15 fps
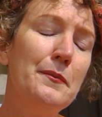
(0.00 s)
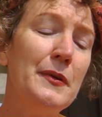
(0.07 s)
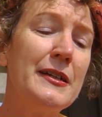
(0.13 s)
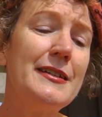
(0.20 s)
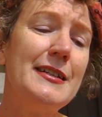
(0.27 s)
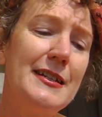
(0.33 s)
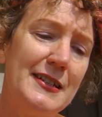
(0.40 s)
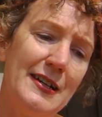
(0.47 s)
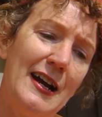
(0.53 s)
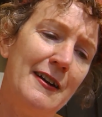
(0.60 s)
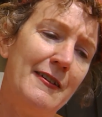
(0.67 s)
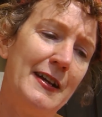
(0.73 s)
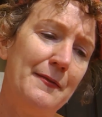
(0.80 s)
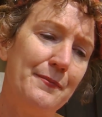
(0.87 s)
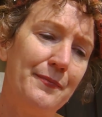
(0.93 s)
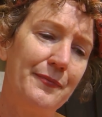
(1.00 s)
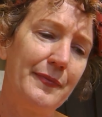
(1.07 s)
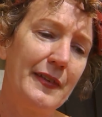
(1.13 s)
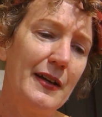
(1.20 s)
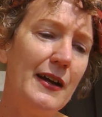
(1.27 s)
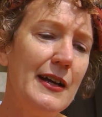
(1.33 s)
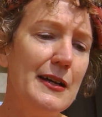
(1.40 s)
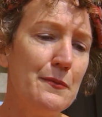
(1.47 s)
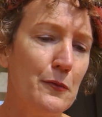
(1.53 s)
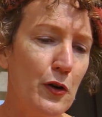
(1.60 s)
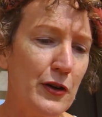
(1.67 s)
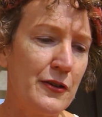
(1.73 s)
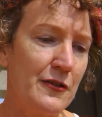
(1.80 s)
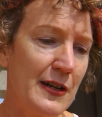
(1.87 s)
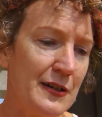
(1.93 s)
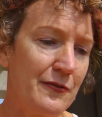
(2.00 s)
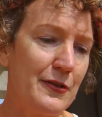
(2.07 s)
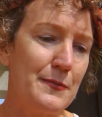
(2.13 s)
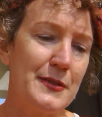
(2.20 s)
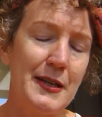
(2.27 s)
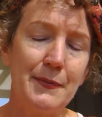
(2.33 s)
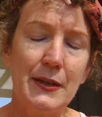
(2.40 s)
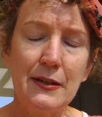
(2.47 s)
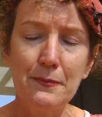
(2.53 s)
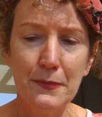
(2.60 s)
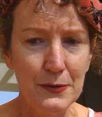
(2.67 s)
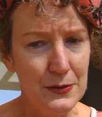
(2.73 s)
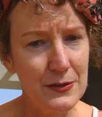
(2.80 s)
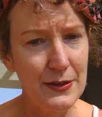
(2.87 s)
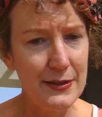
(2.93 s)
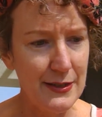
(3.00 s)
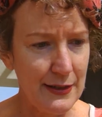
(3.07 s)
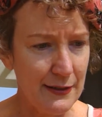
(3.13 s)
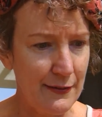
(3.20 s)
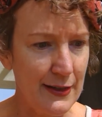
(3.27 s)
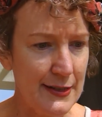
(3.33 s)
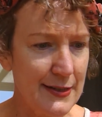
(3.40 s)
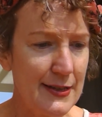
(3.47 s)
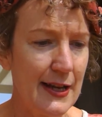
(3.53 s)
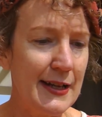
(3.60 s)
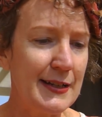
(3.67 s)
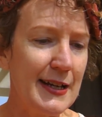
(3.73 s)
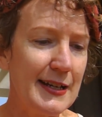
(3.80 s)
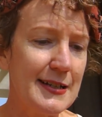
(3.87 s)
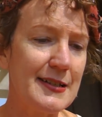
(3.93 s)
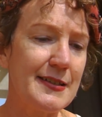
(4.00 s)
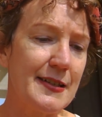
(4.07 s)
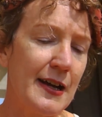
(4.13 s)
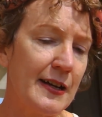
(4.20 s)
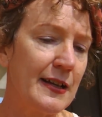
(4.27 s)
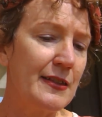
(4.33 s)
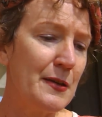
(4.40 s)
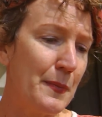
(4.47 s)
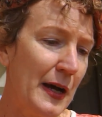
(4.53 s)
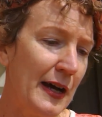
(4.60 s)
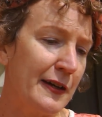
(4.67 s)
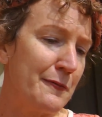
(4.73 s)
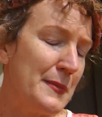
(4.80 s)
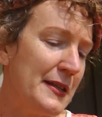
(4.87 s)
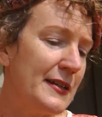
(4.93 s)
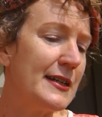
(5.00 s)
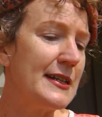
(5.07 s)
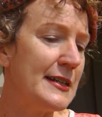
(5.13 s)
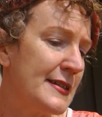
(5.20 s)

But dear diary, I am wandering from something more serious and getting stuck in the part of me that